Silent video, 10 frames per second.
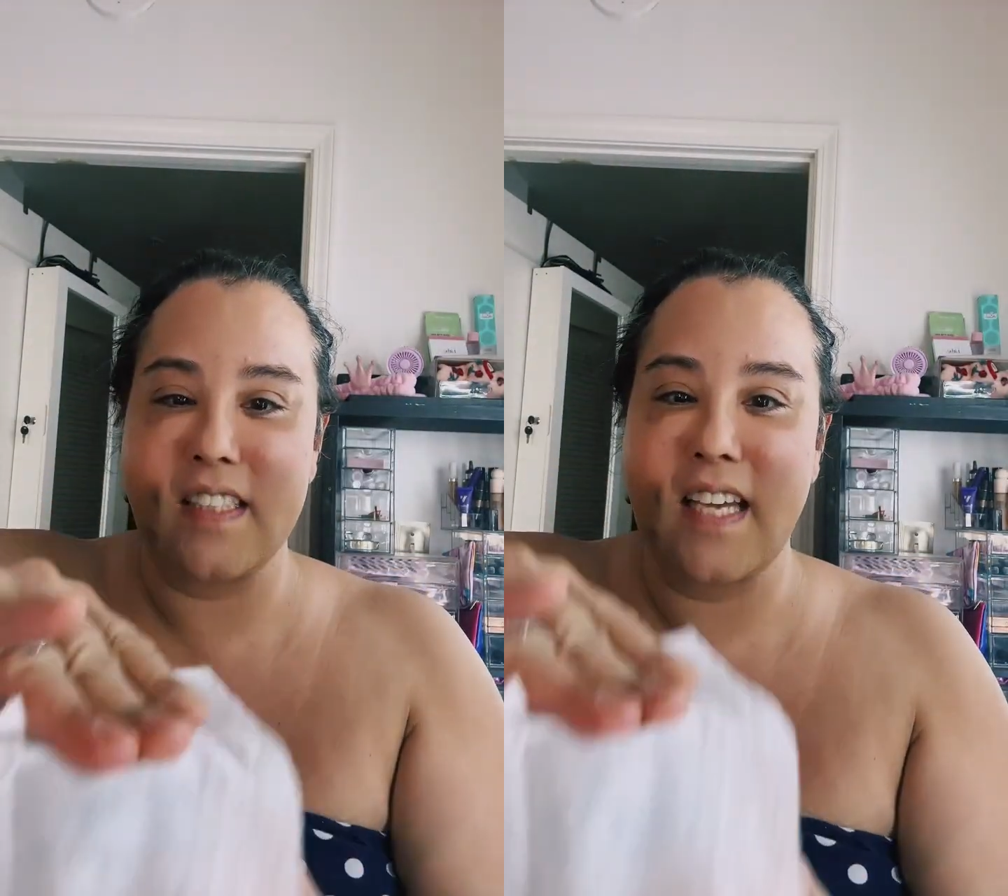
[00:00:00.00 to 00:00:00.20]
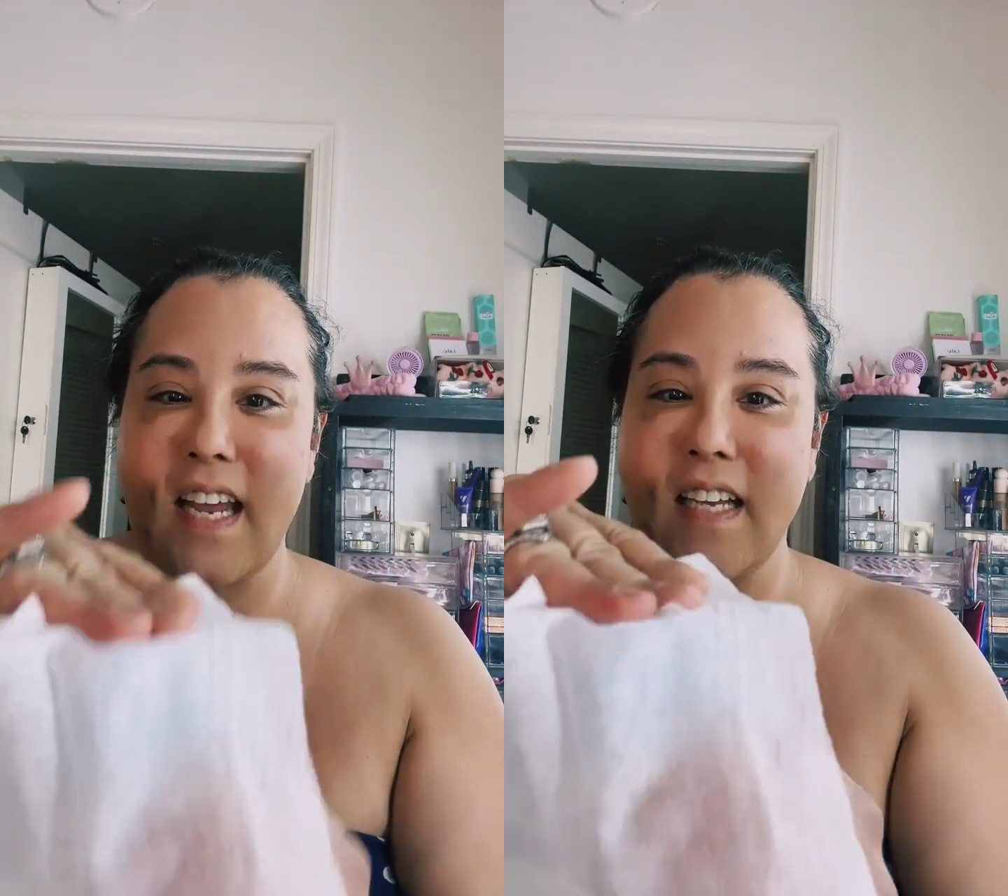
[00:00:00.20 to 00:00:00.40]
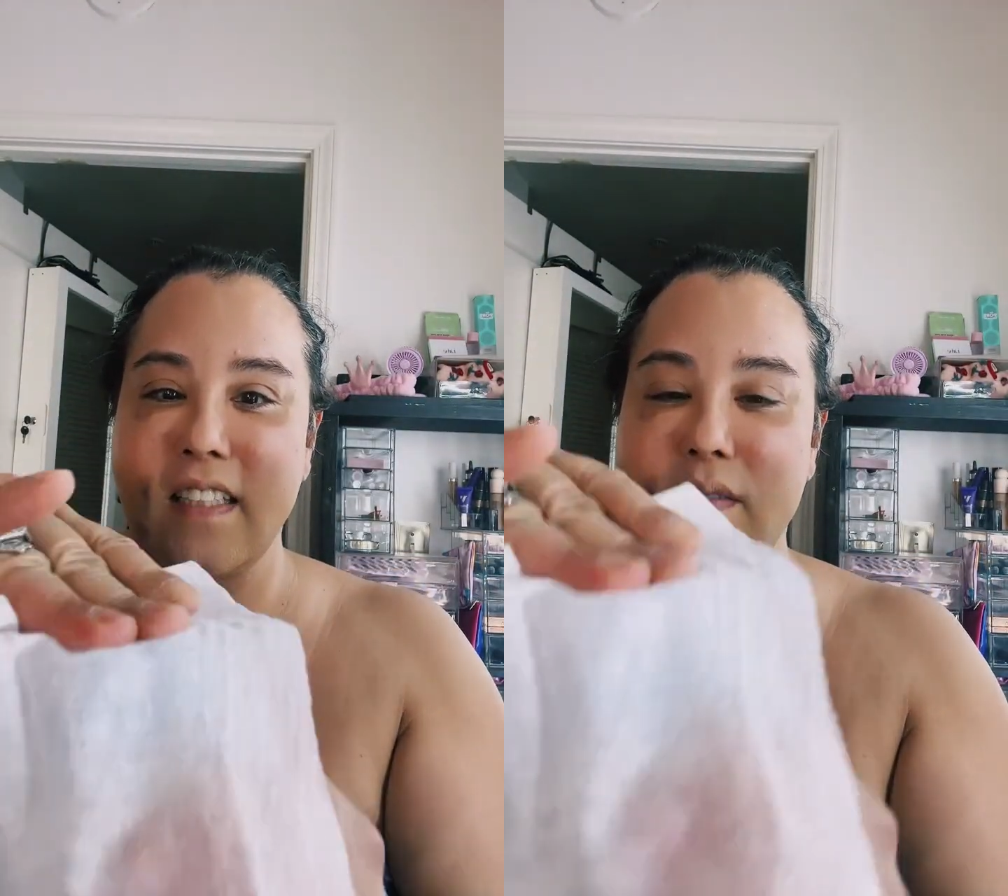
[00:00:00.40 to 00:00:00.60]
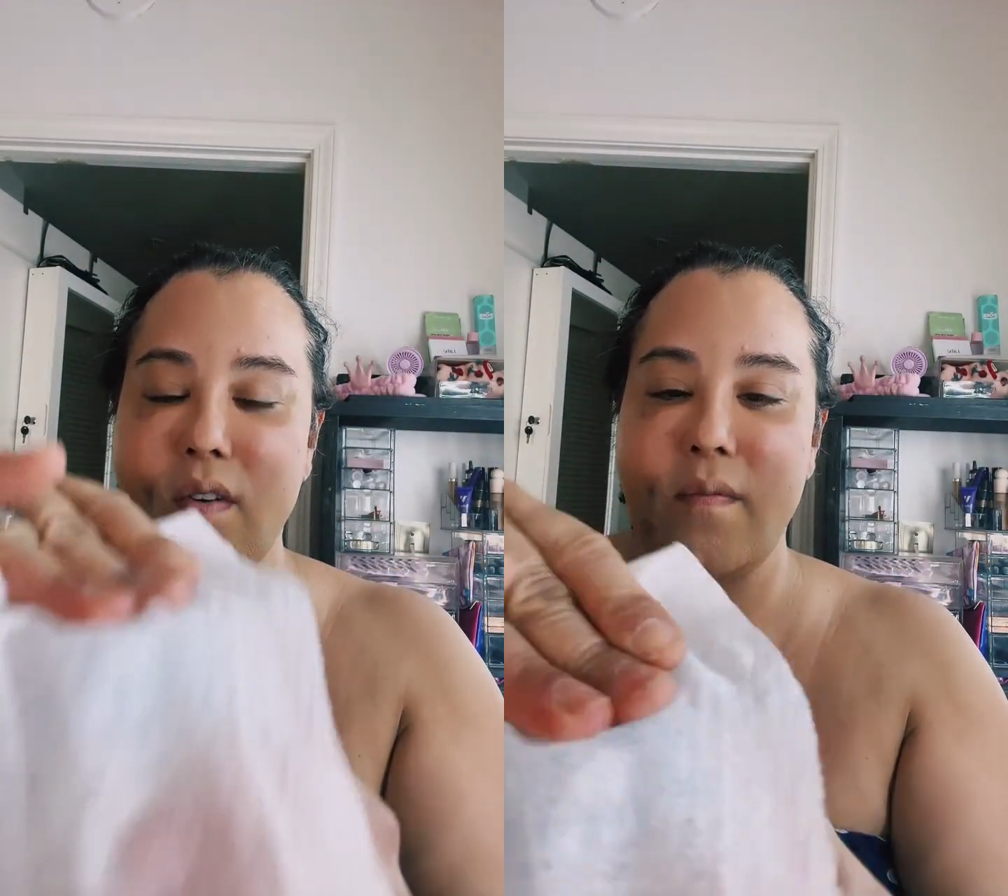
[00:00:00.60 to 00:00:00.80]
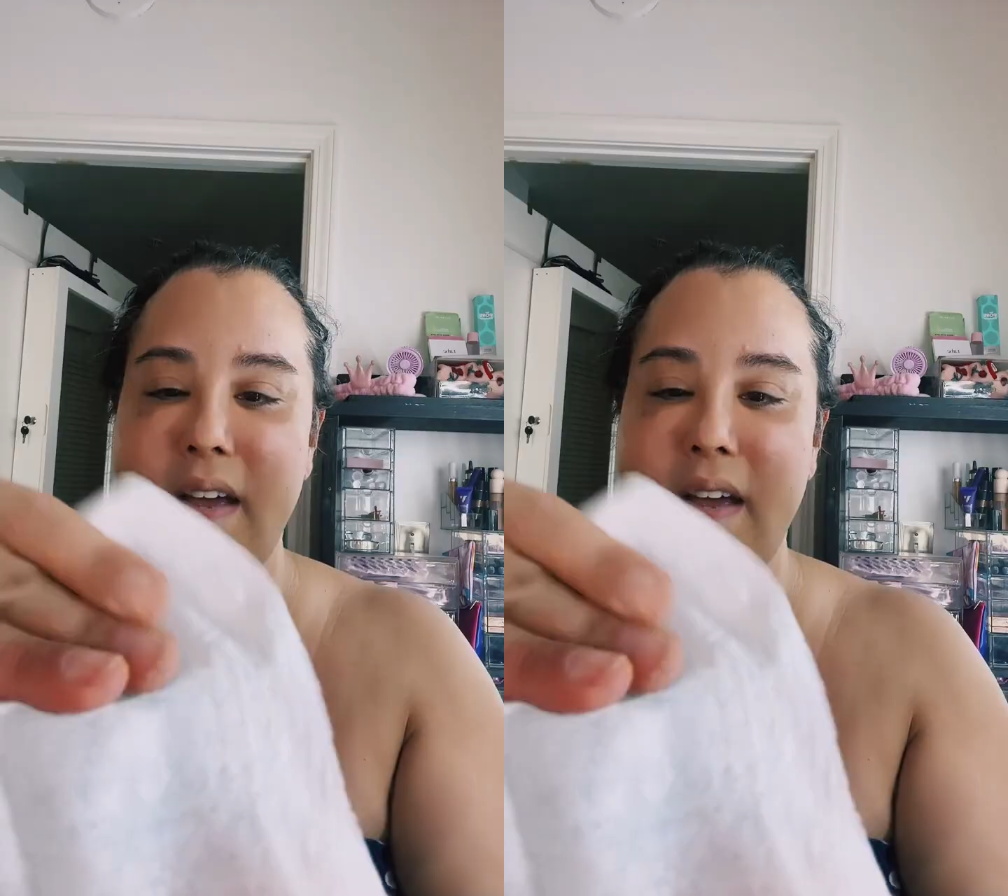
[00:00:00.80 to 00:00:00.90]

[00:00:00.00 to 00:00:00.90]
Just getting some more